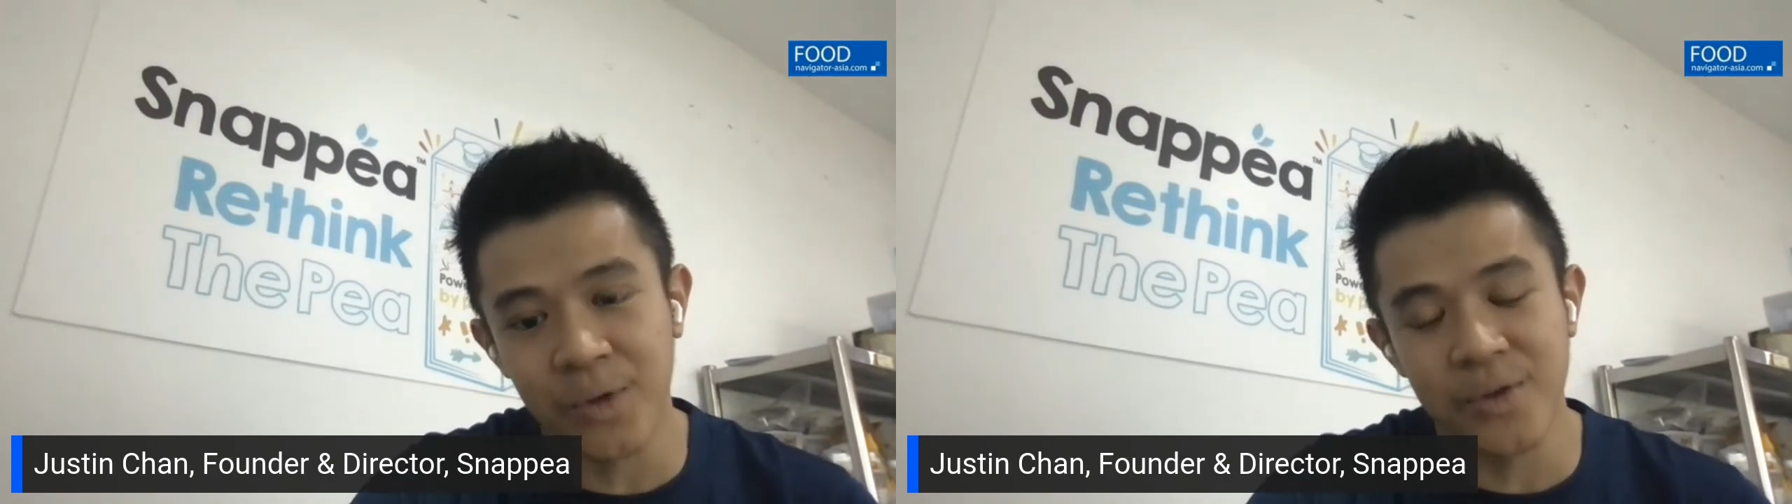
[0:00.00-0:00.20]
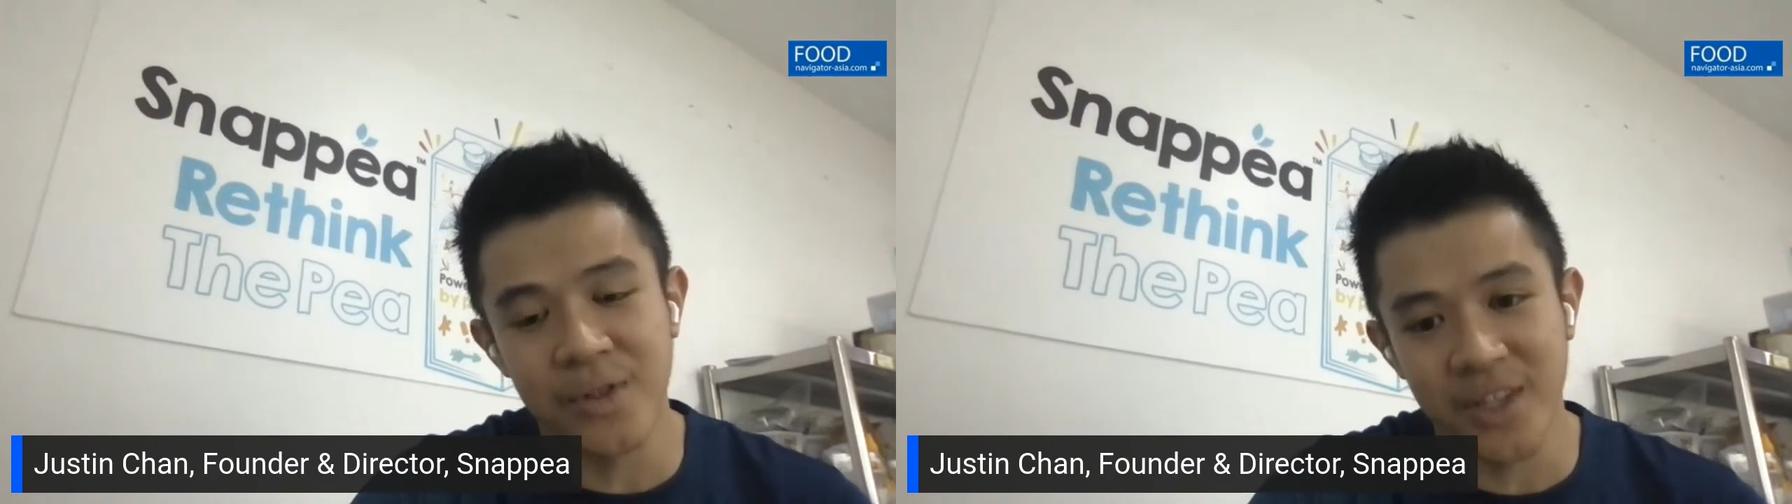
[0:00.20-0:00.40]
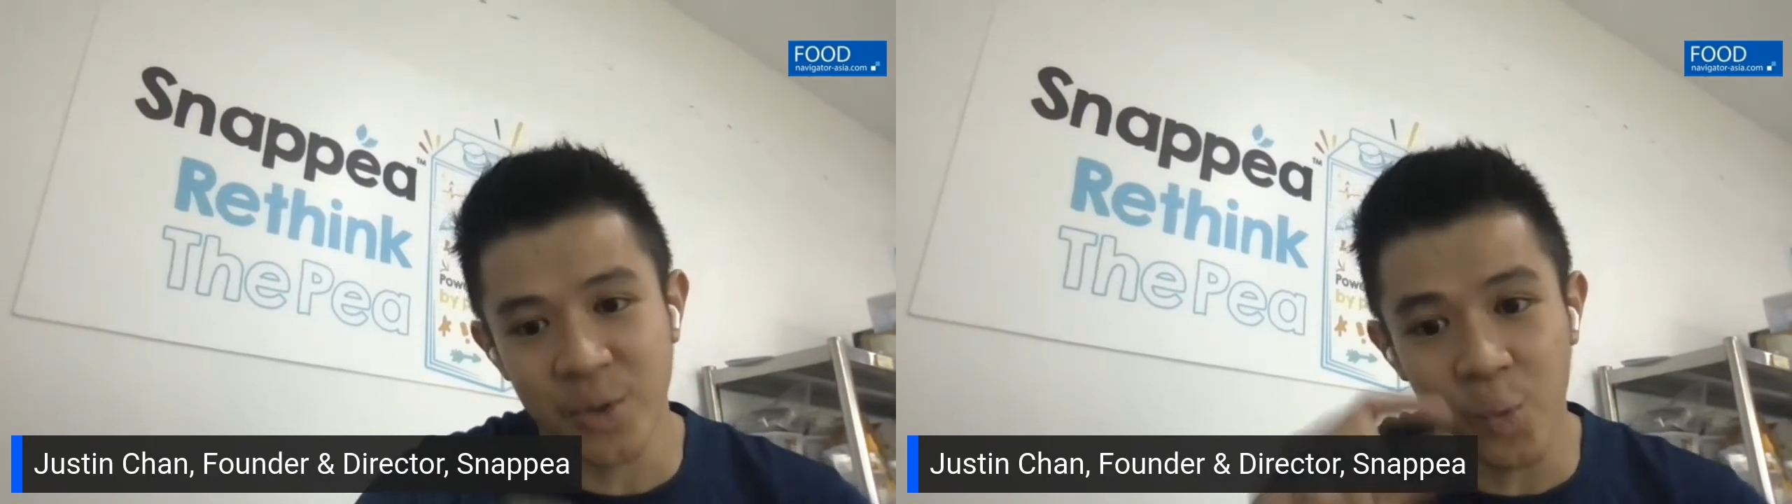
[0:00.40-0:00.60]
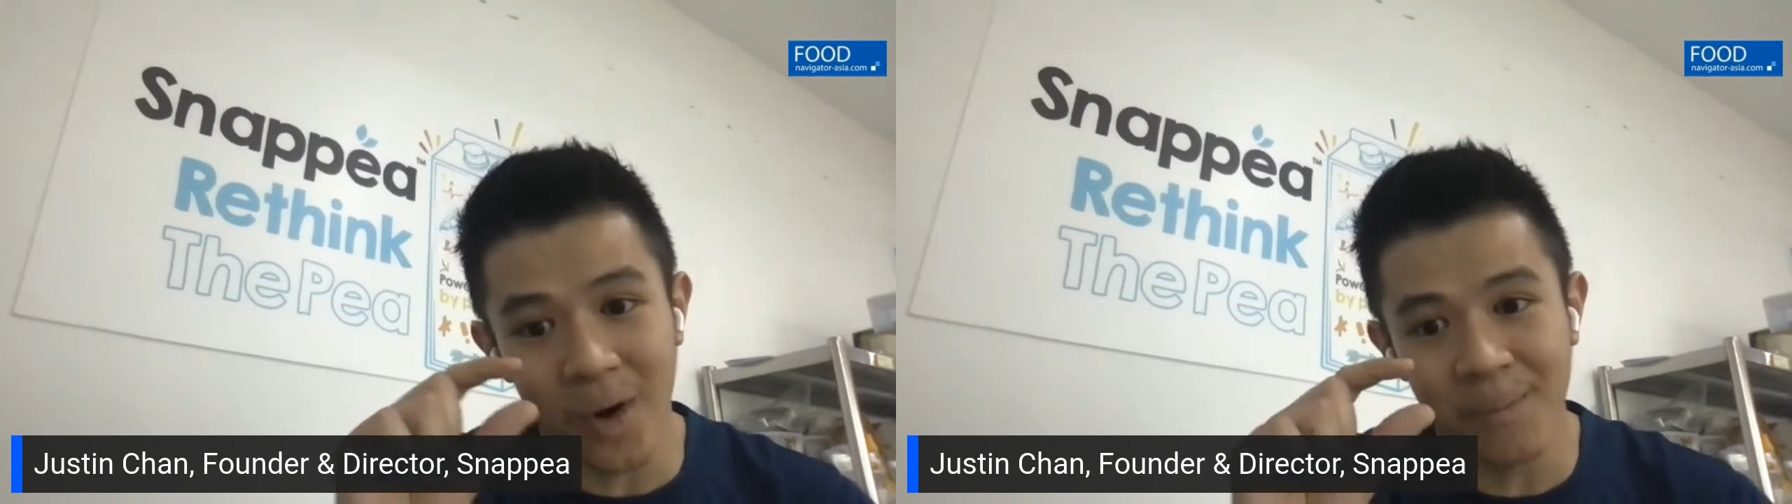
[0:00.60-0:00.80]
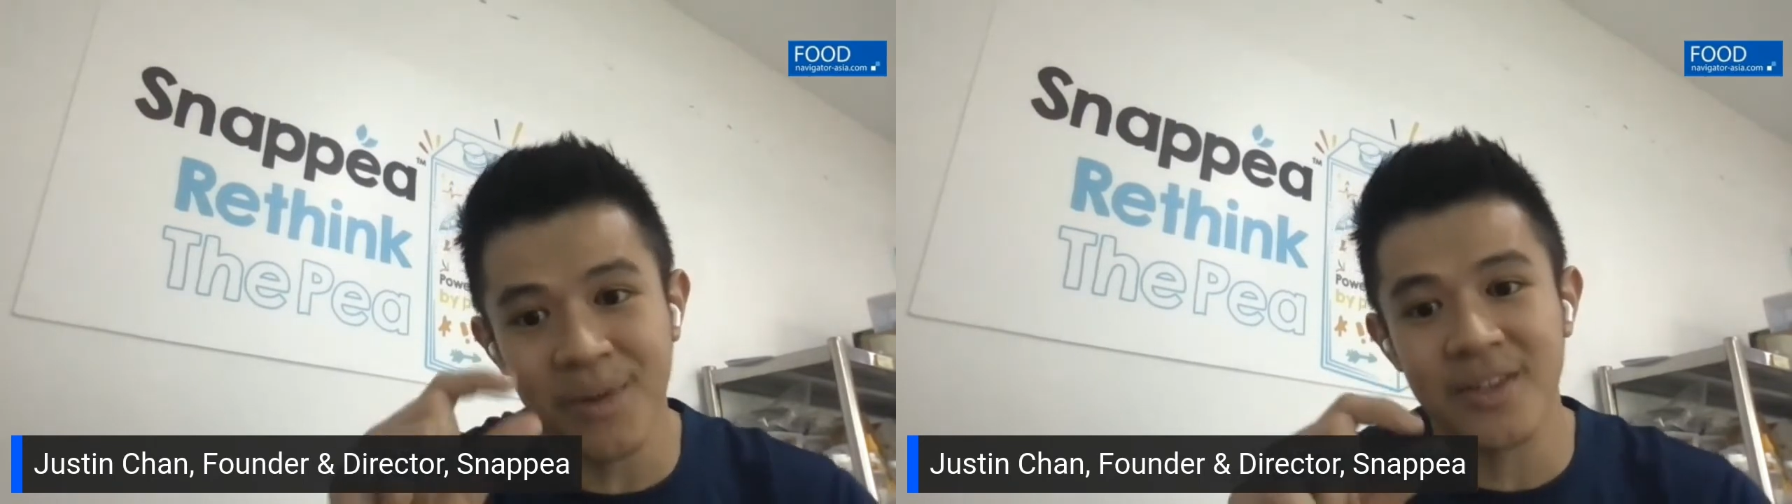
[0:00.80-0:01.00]
produce just
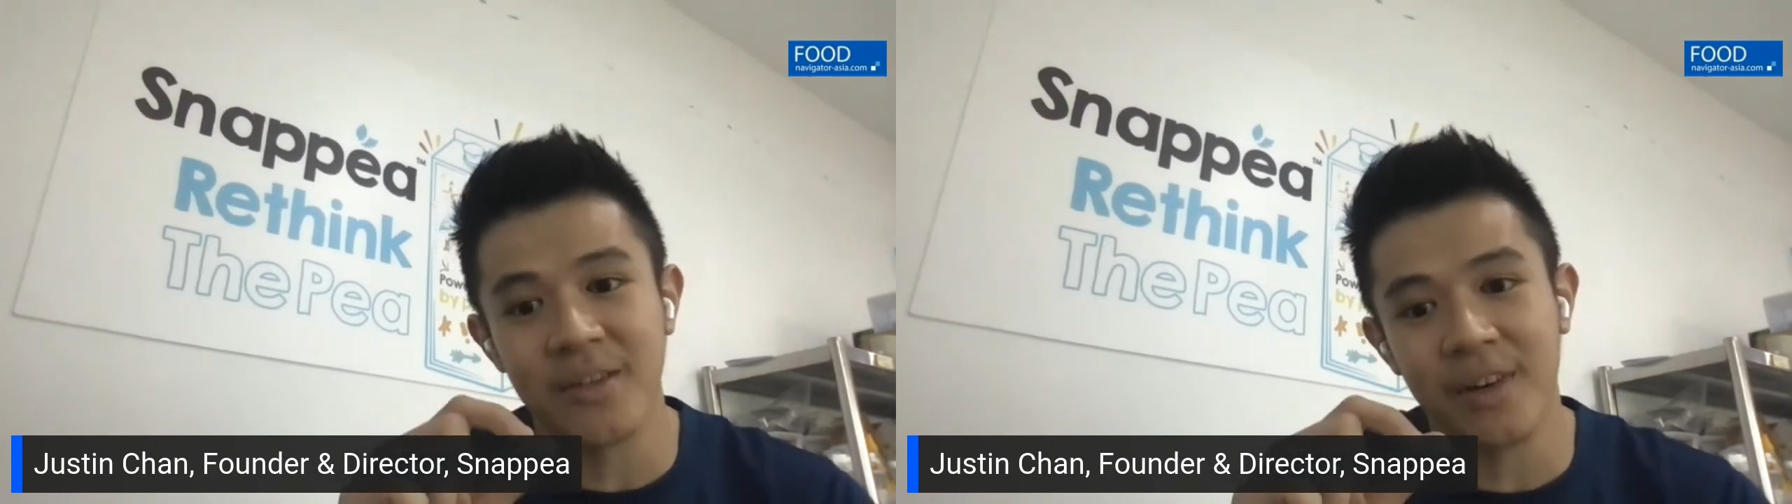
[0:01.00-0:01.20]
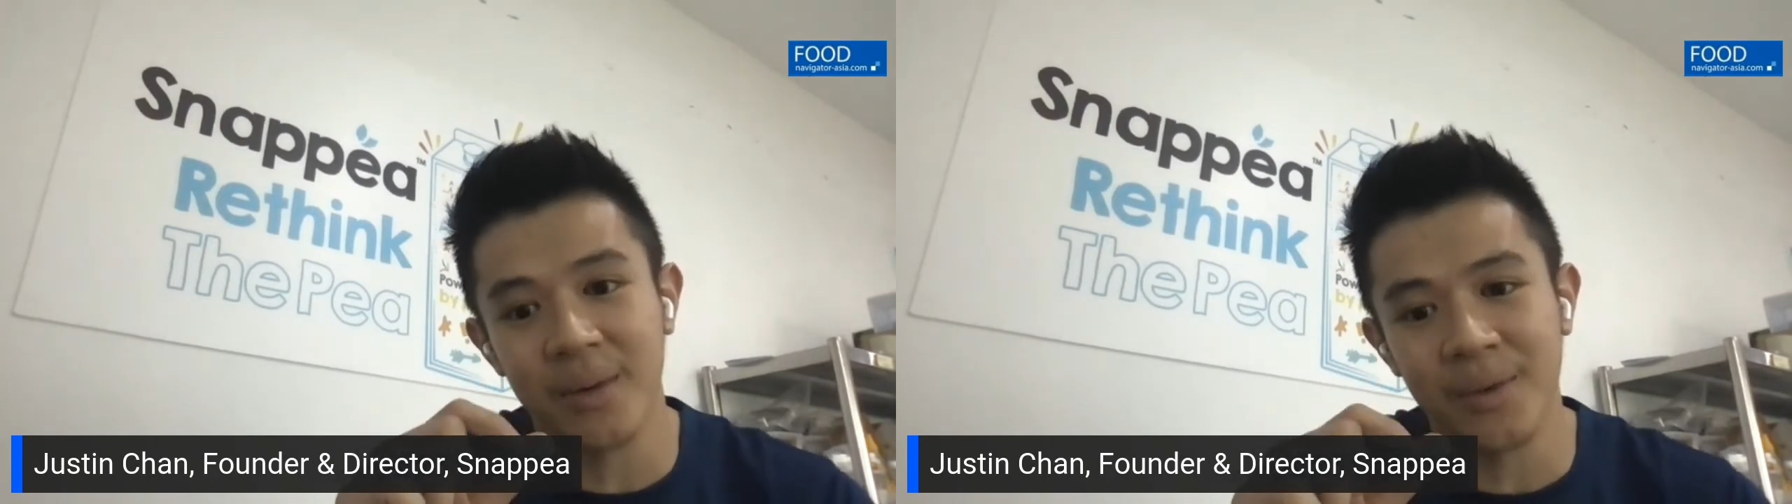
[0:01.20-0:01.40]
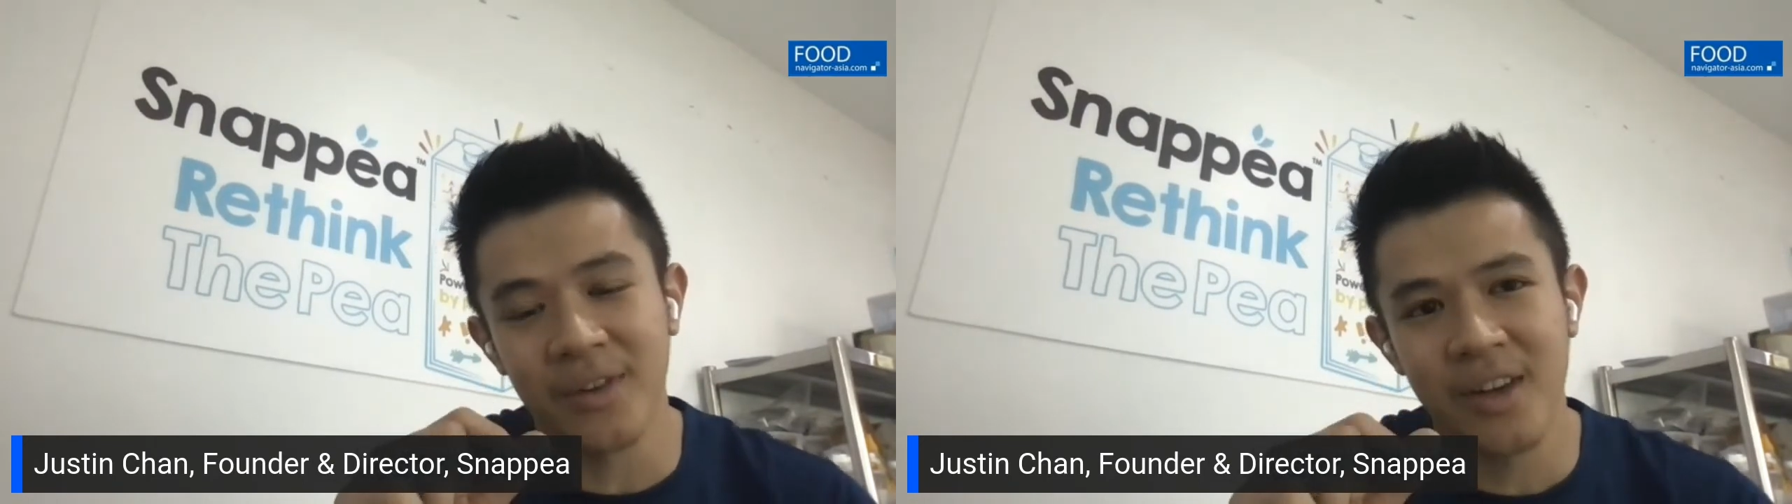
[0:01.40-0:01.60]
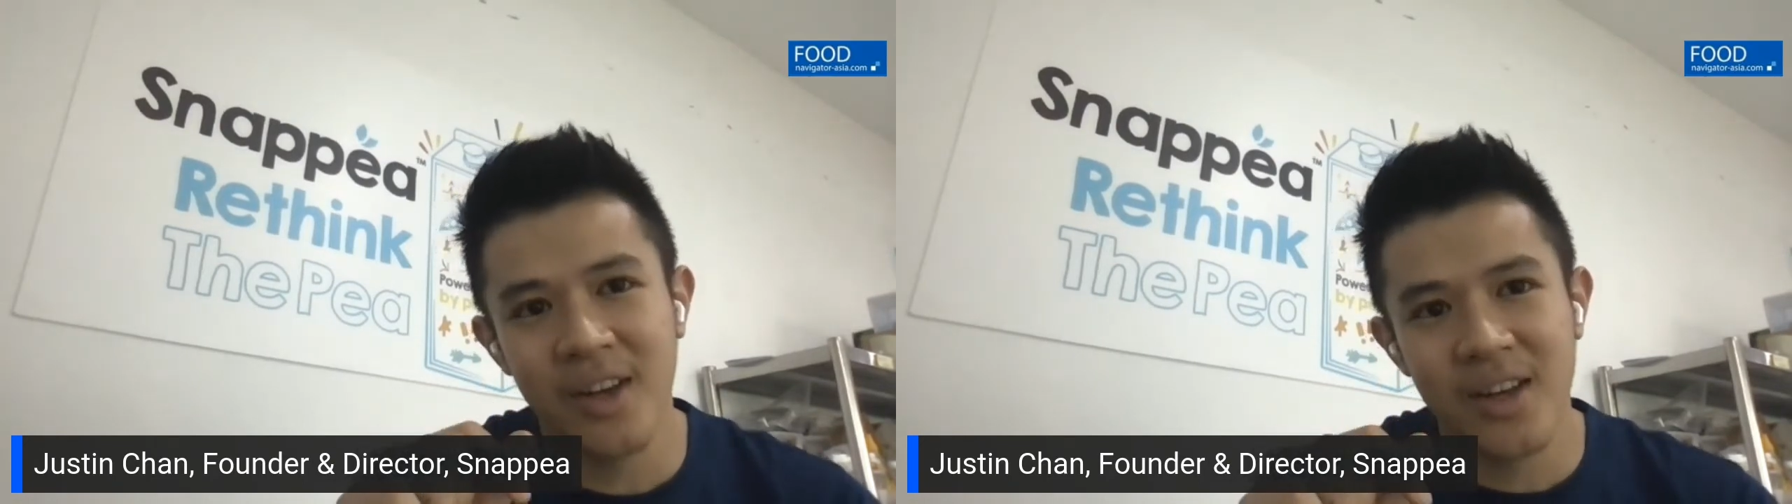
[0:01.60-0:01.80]
1 piece of almond.